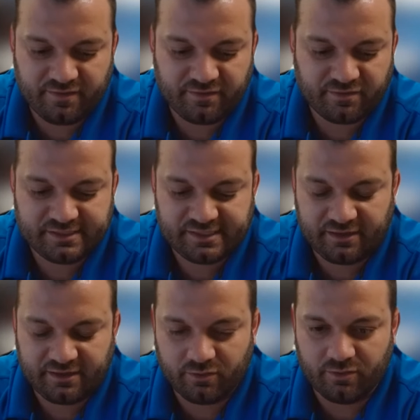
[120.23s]
every
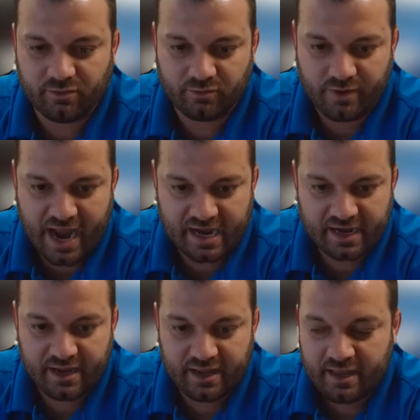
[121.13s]
single
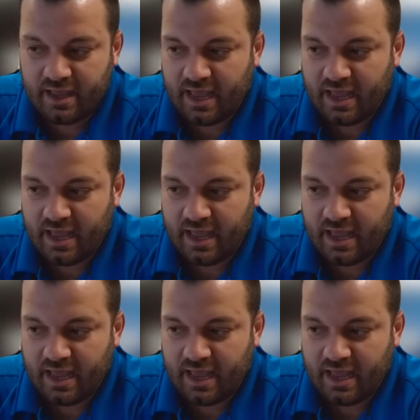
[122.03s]
rack,